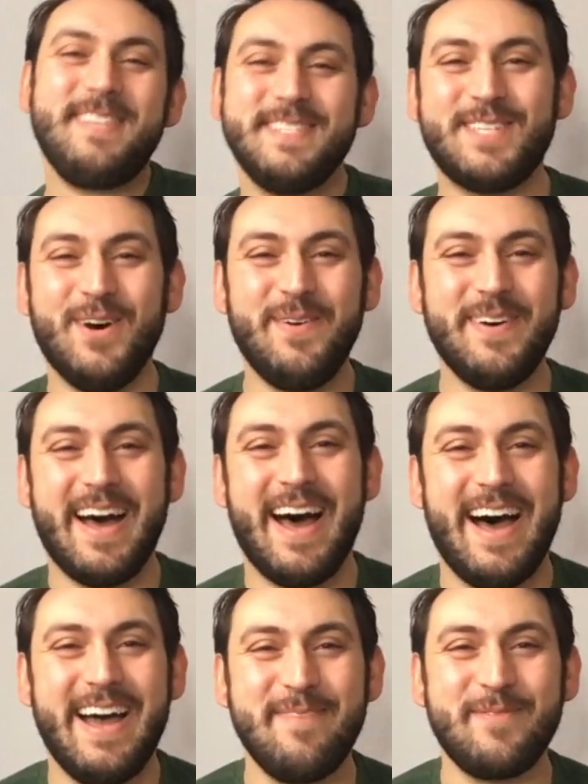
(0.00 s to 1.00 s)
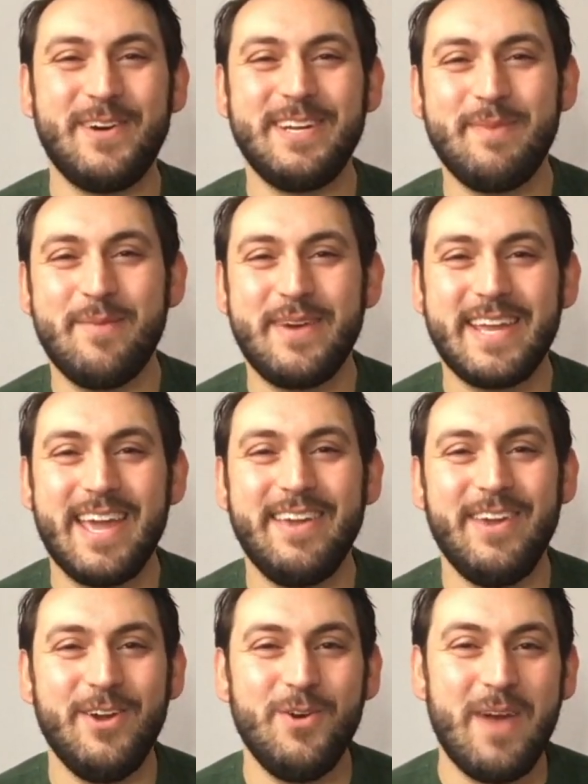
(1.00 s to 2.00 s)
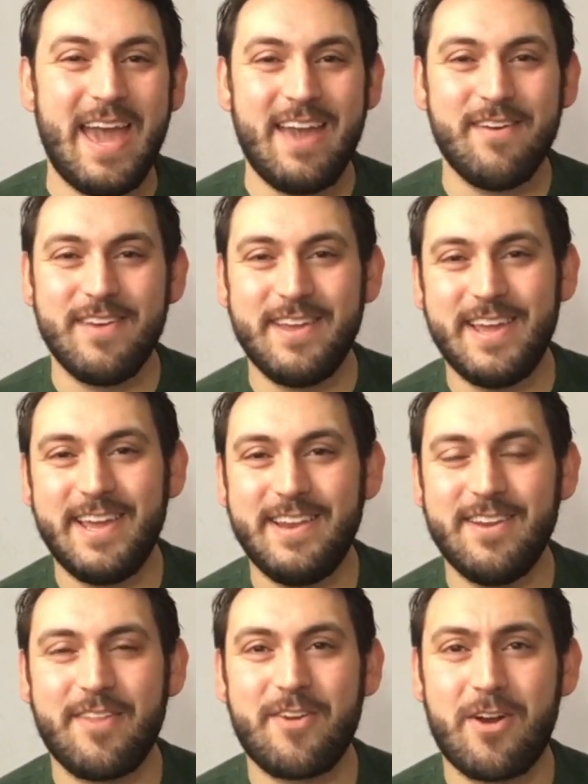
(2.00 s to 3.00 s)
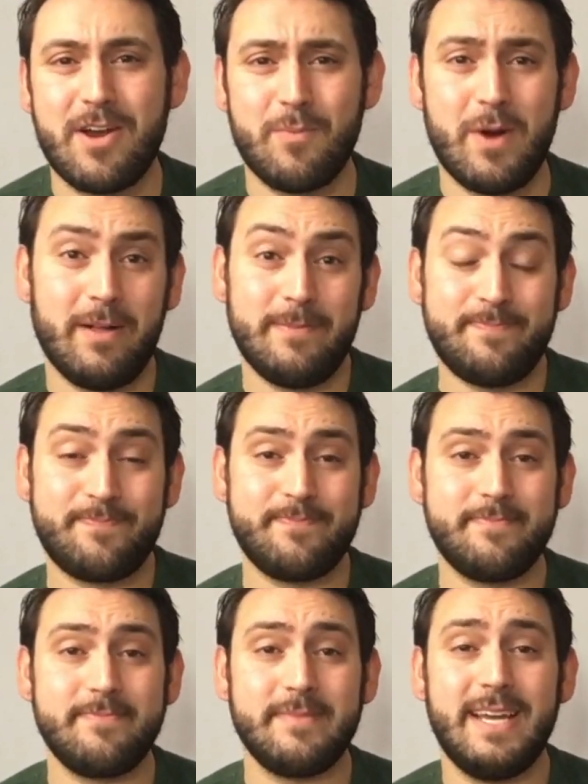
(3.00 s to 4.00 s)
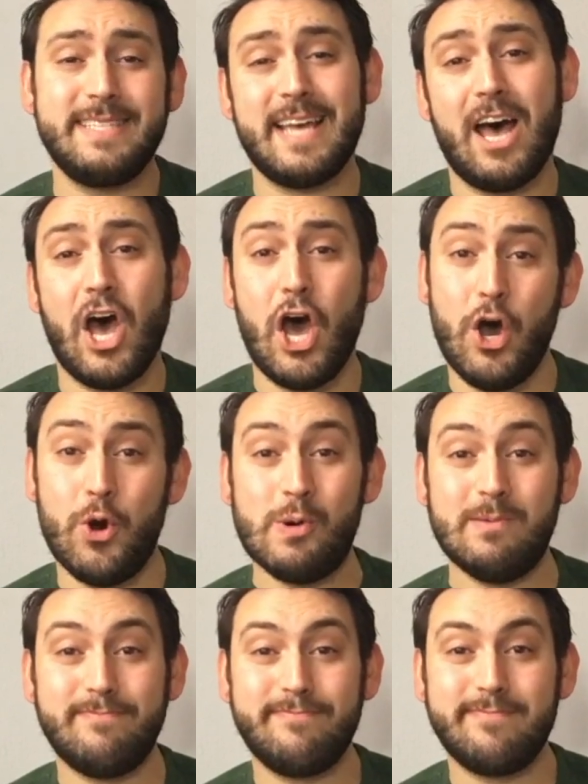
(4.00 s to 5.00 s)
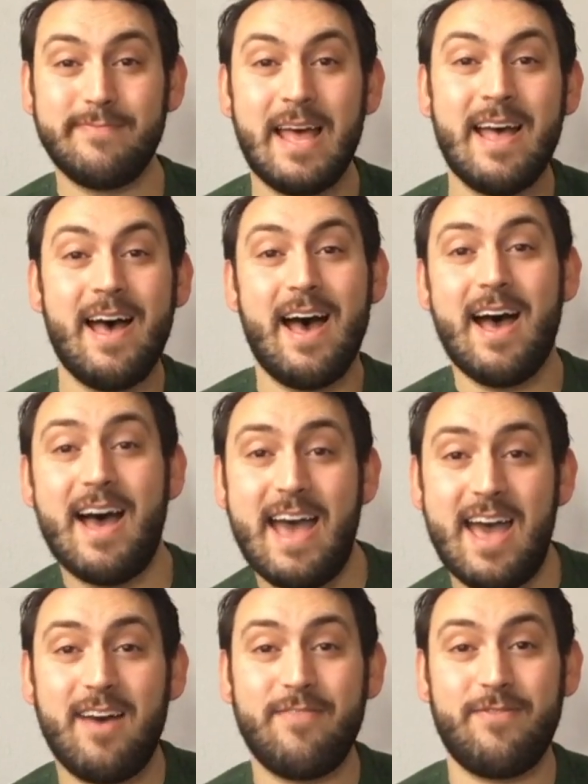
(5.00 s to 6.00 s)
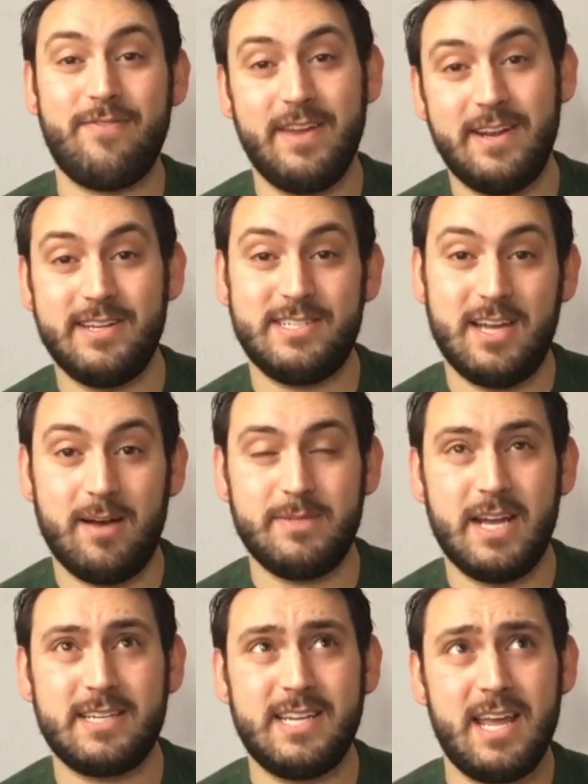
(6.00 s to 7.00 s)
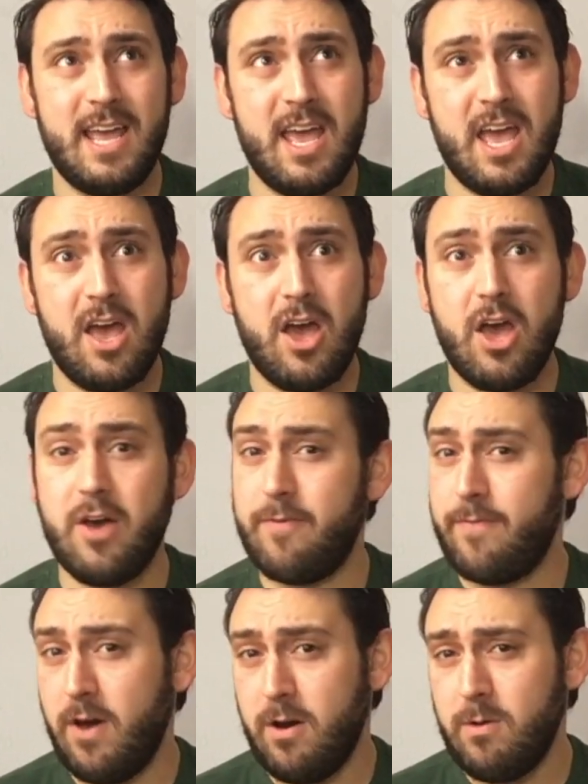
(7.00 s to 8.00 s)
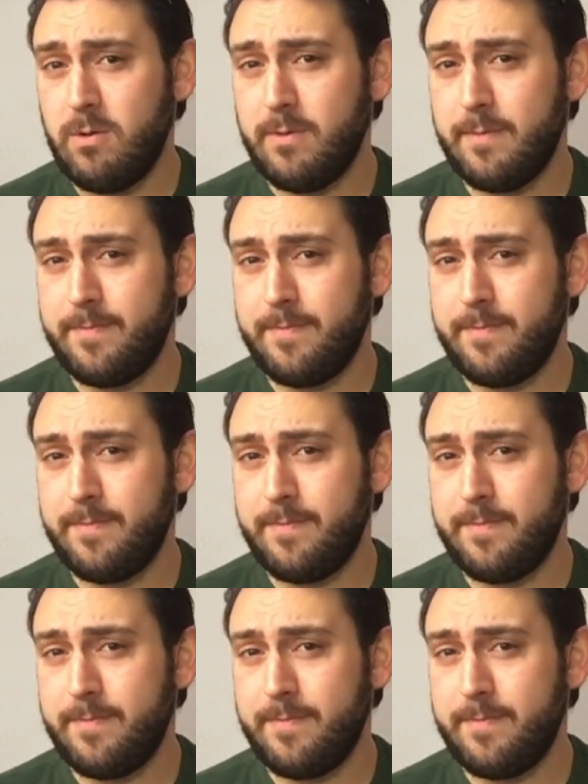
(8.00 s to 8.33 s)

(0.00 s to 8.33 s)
So I am going to be bringing you another, well, it's a hoe, a half-finished object. HUFO?